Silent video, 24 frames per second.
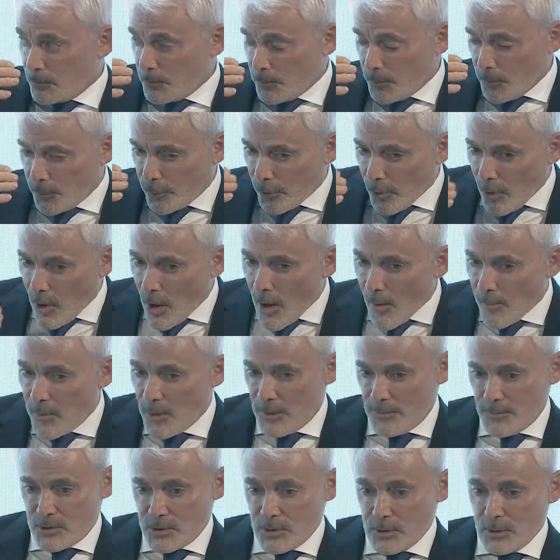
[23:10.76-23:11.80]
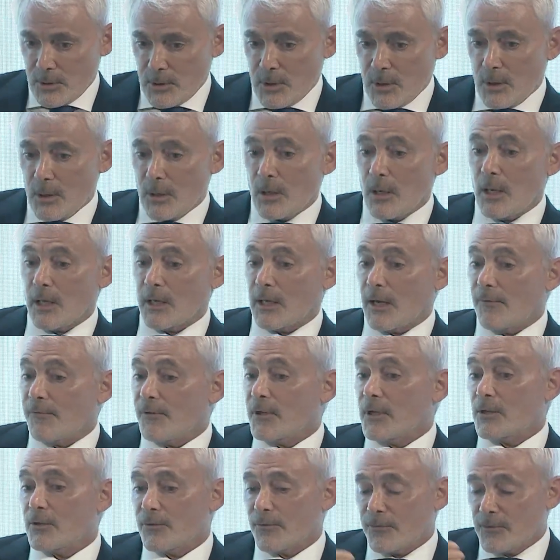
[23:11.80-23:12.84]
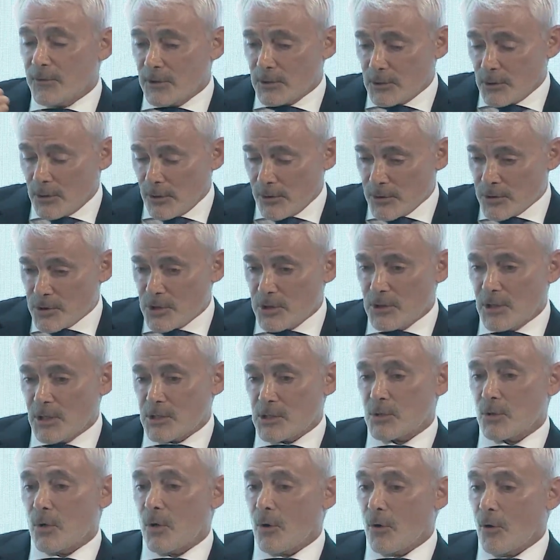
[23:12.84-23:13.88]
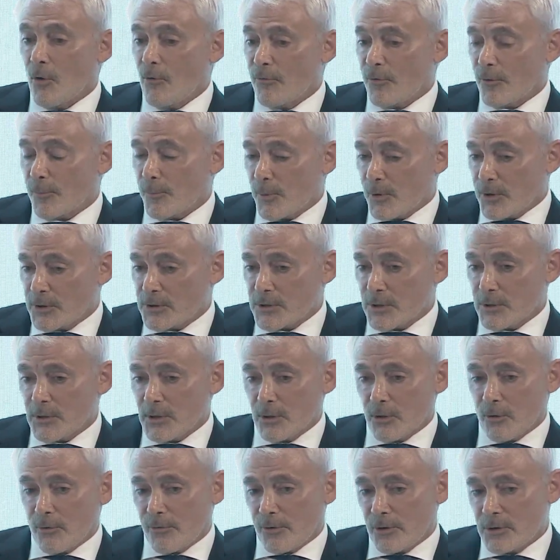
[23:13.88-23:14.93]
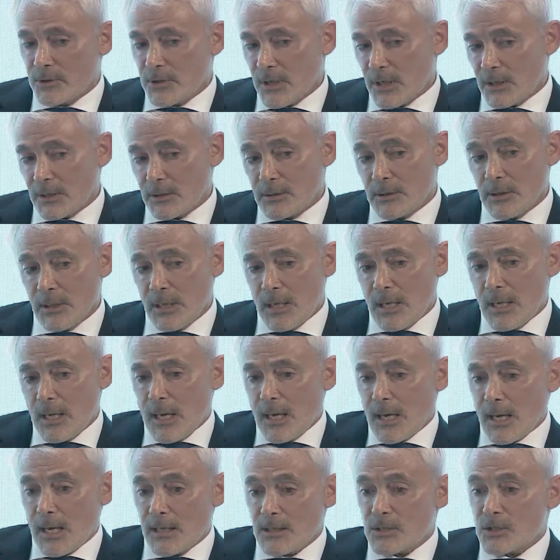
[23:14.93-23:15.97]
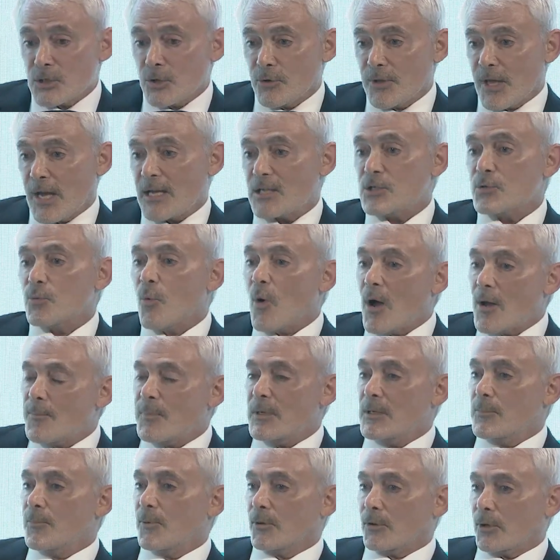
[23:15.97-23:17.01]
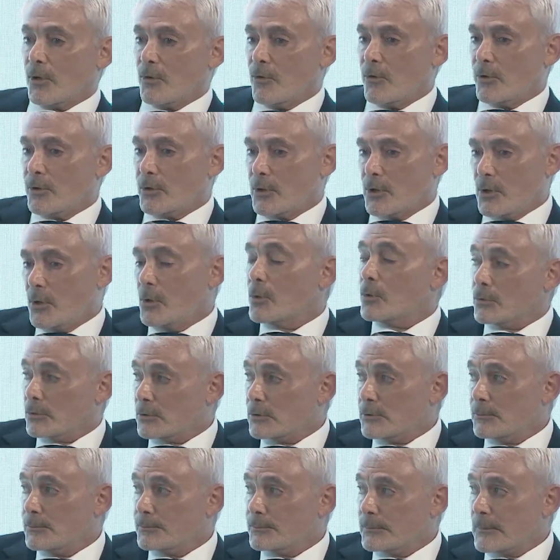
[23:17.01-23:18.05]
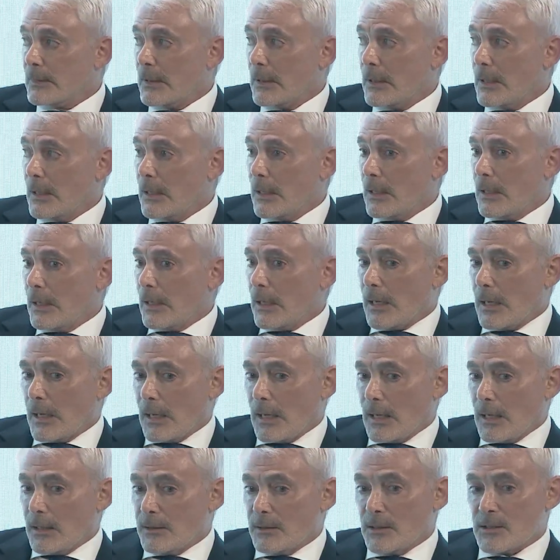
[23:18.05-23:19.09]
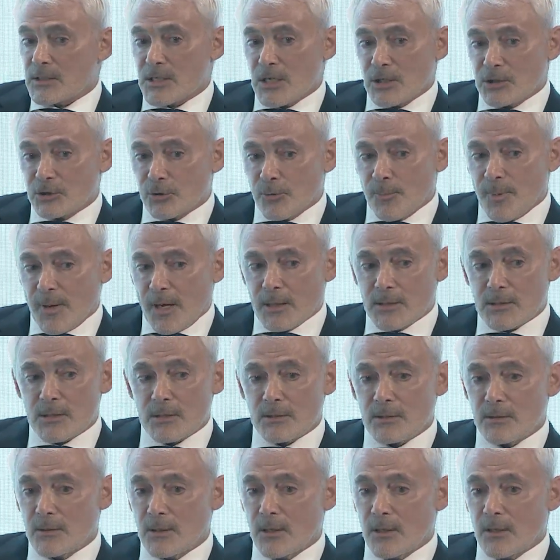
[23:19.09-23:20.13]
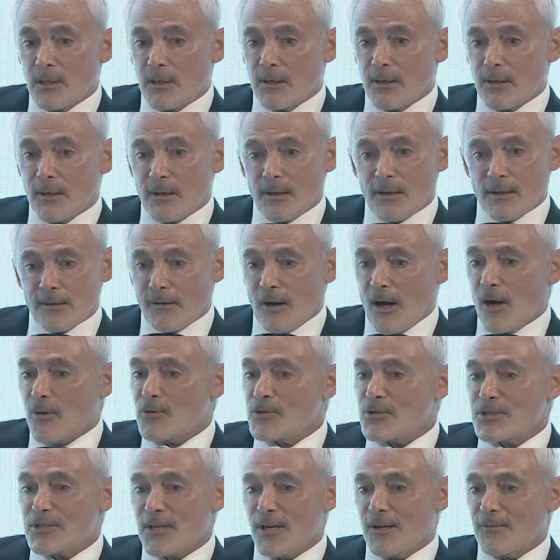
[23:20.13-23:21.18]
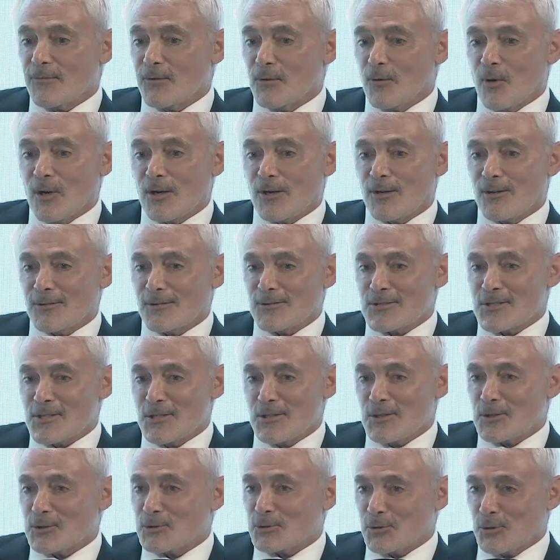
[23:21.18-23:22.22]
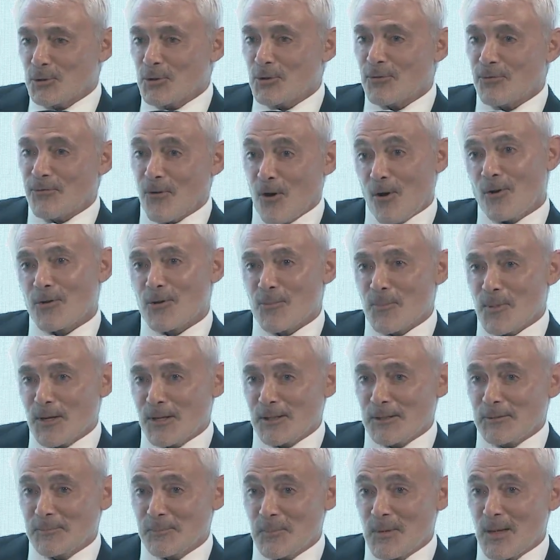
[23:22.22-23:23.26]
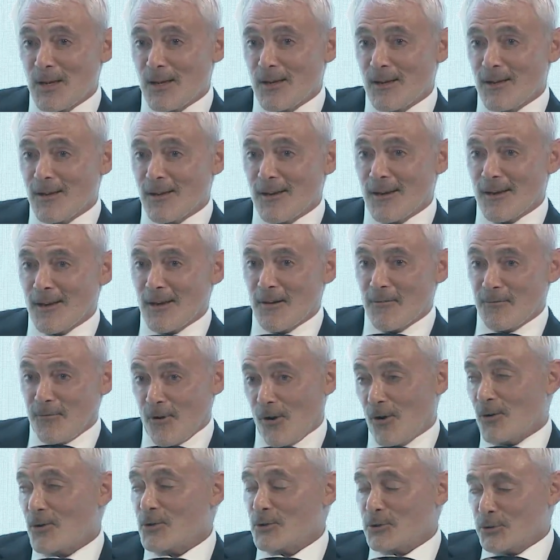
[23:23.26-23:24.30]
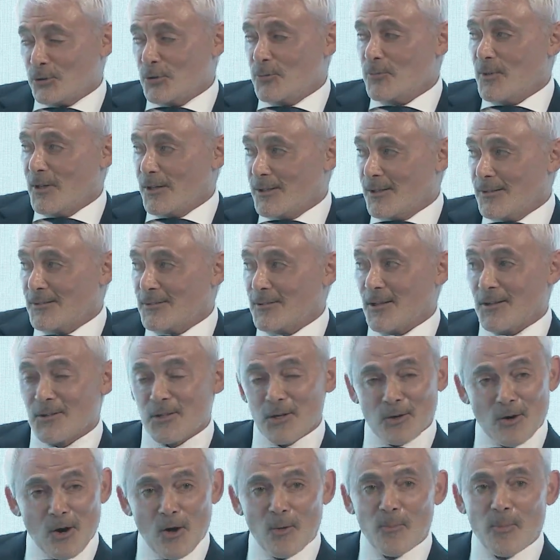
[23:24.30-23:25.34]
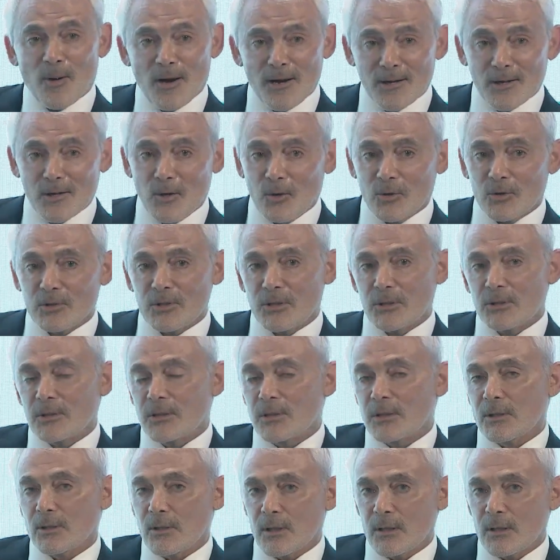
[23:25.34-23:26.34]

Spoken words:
problems, like every other fiat currency that's overprinted and over-indebted. And so that's why people are going to gold. And the central banks, I always say, if you want to see the truth, follow the money and follow the true money. And they're all buying gold in